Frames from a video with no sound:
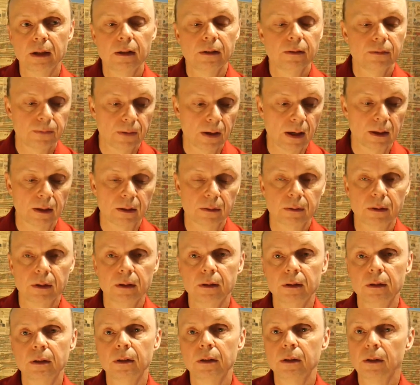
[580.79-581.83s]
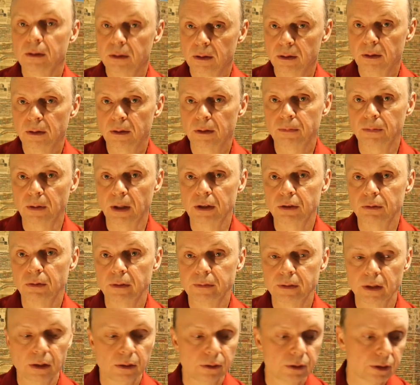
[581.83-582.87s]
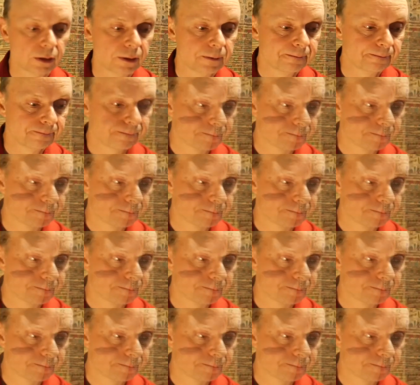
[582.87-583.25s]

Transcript: followed the French Revolution.